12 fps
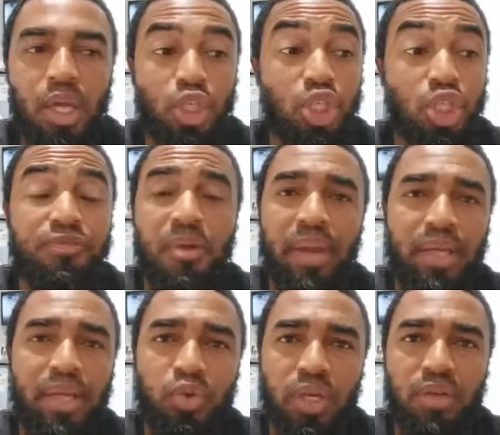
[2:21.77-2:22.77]
just from
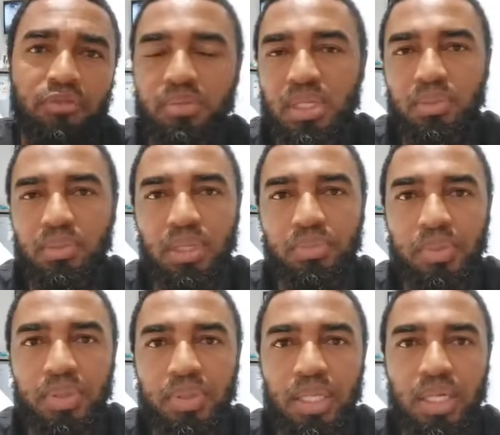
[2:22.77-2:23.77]
networking from some of the
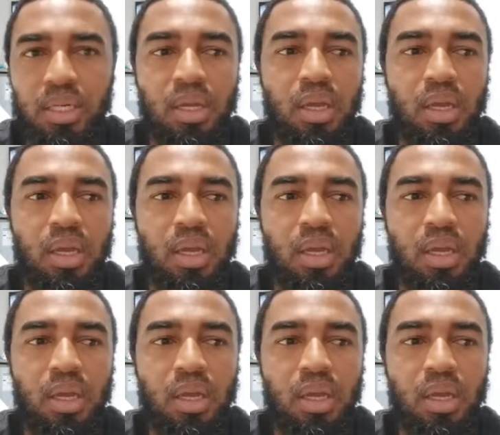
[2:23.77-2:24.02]
people there